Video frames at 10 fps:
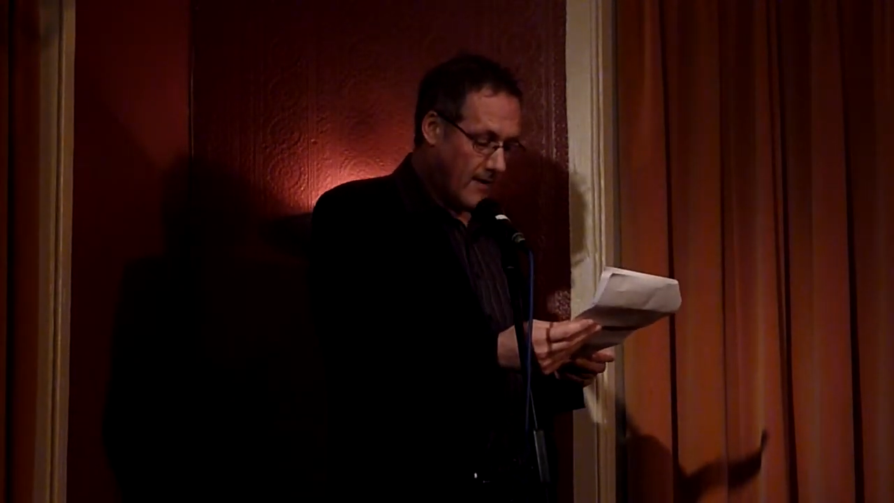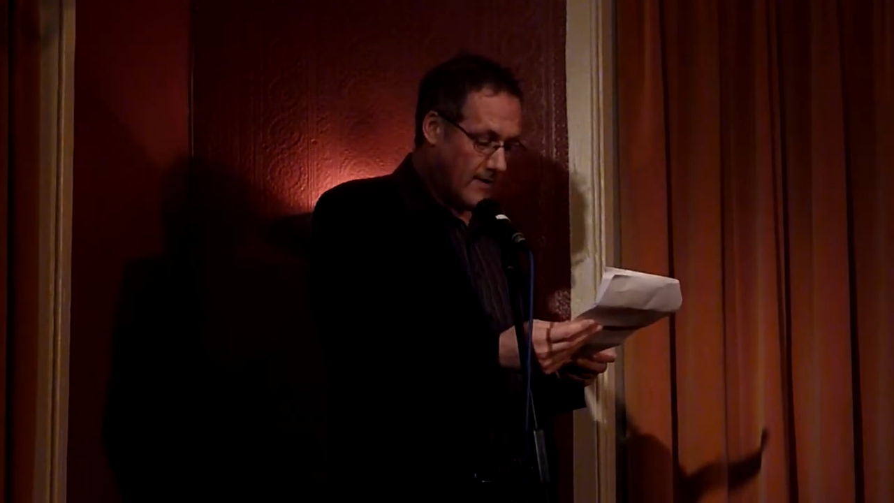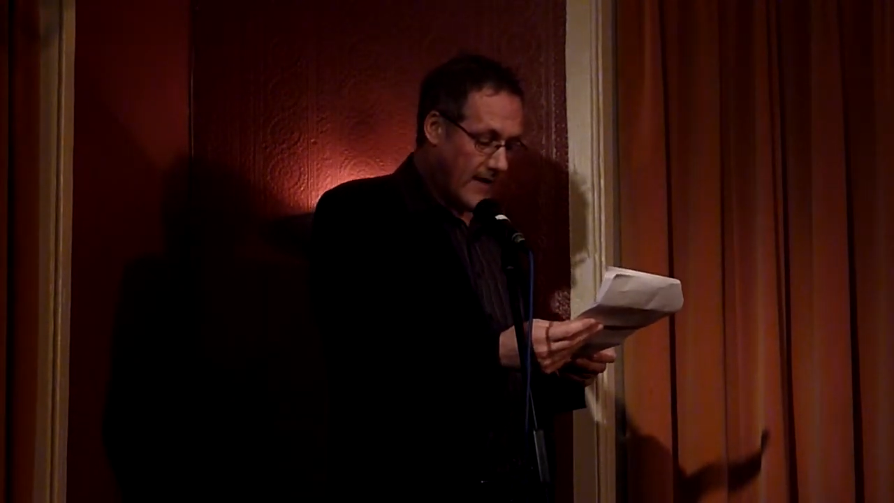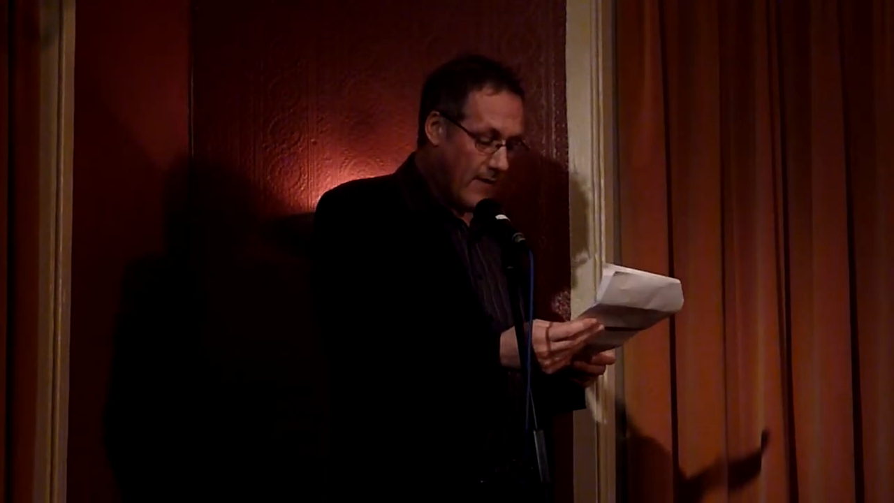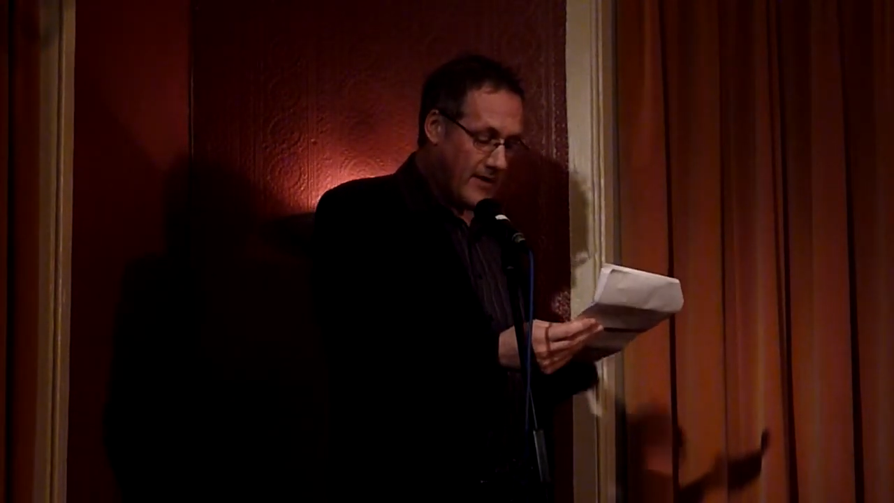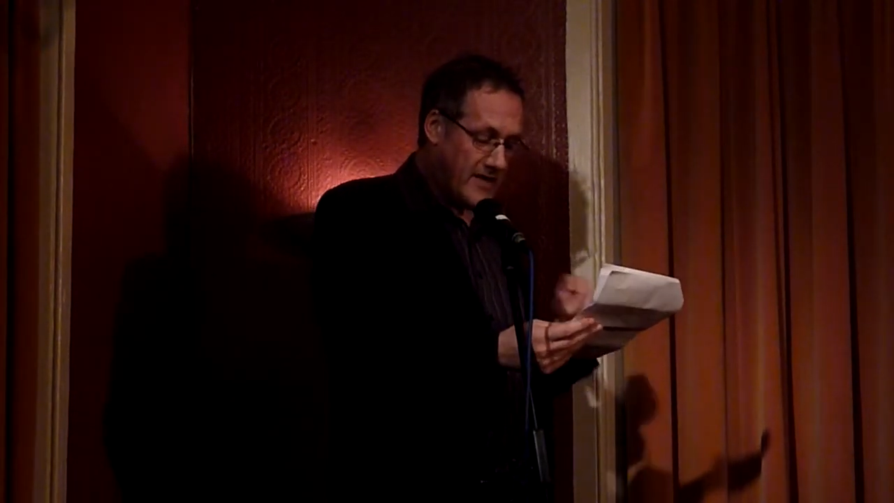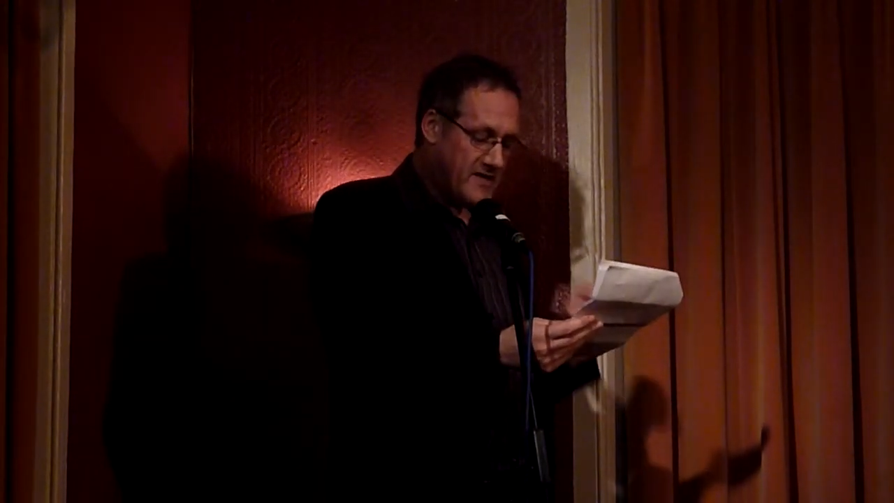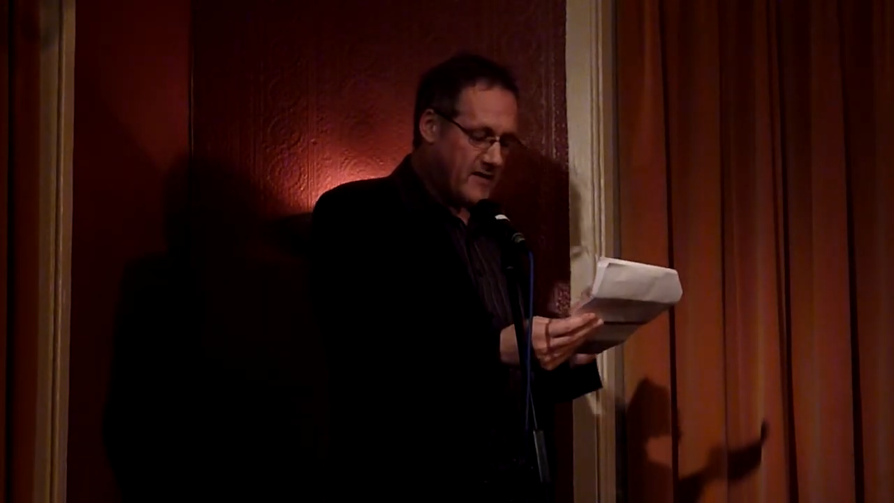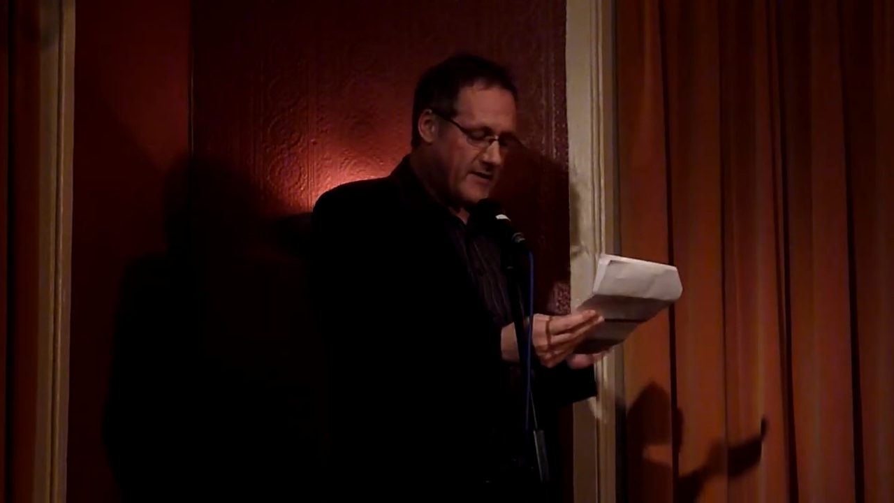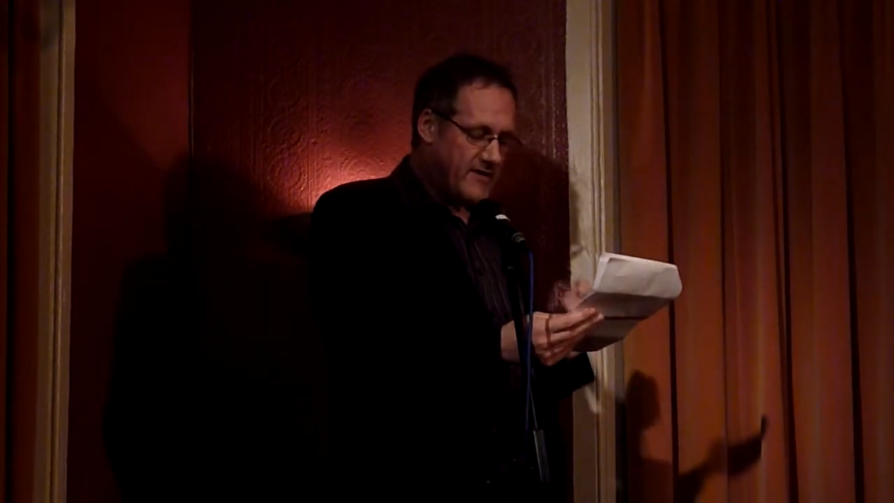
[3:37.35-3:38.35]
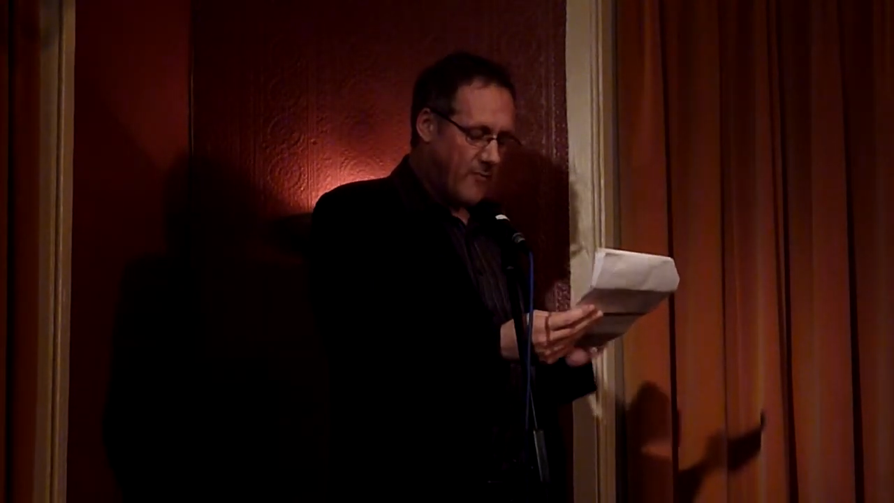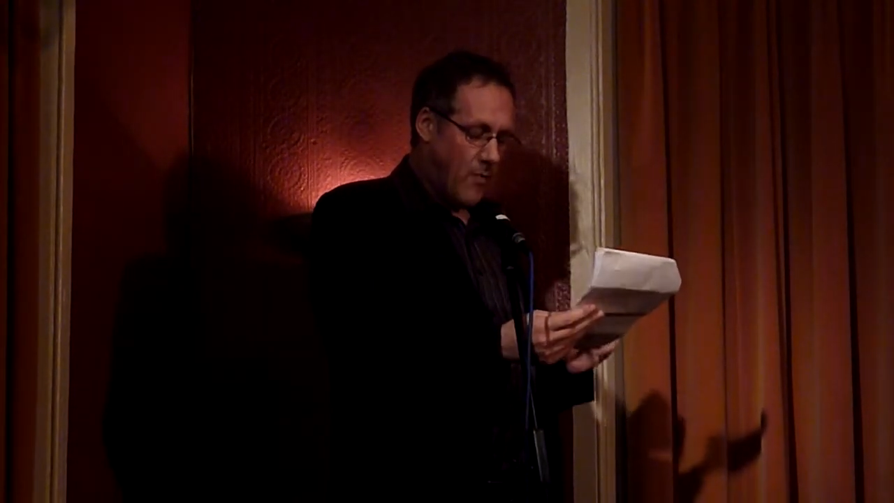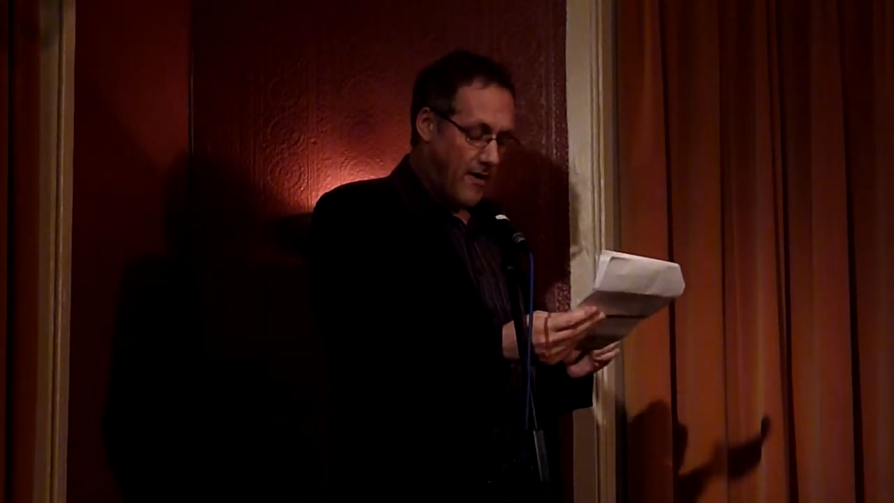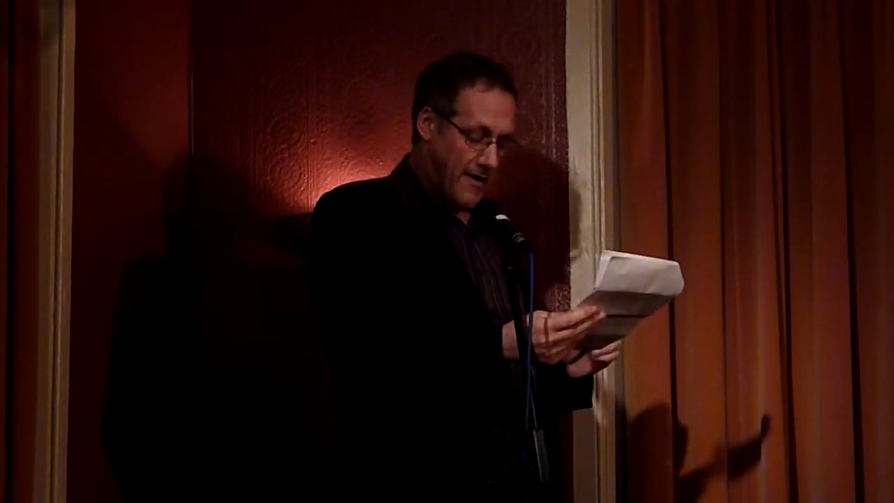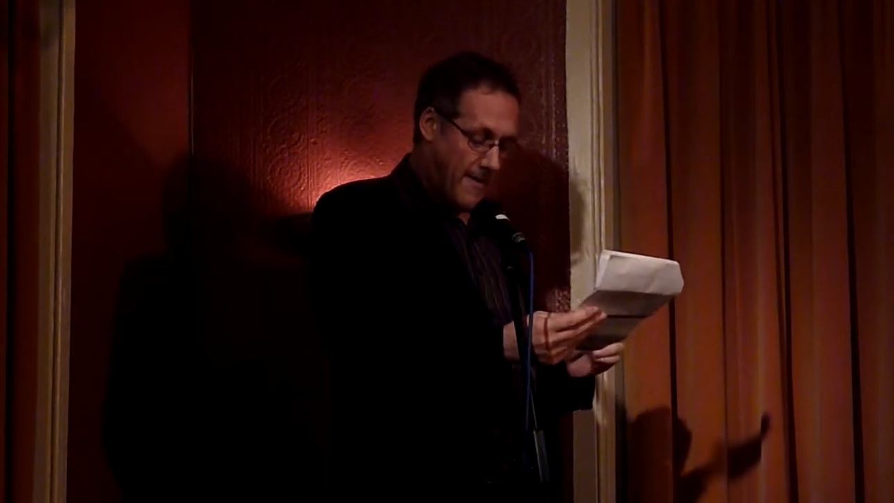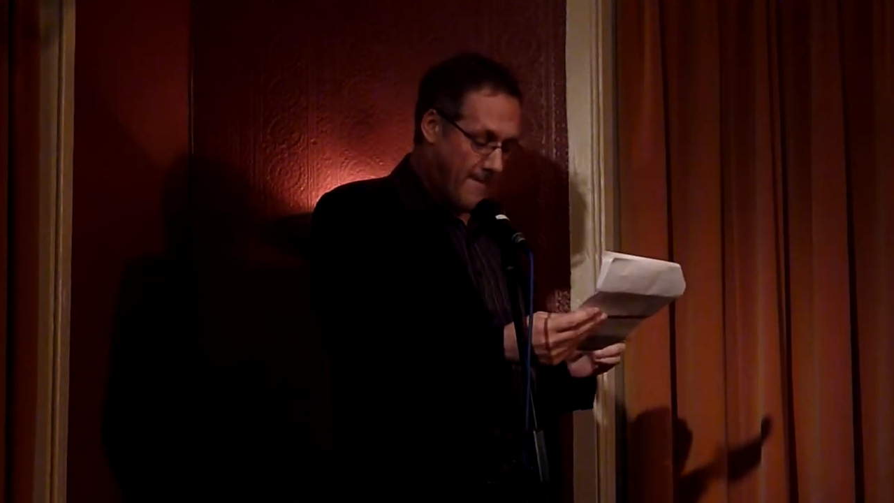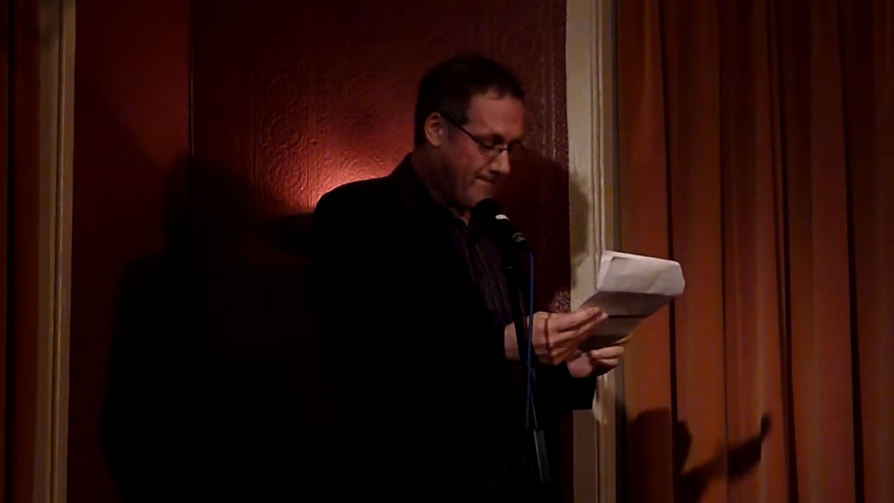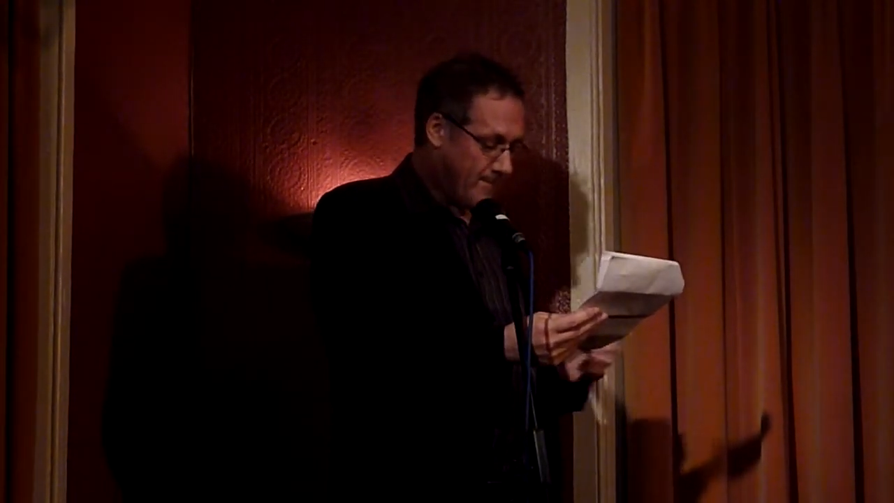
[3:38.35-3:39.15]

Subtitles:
Now I needed a bit of wire.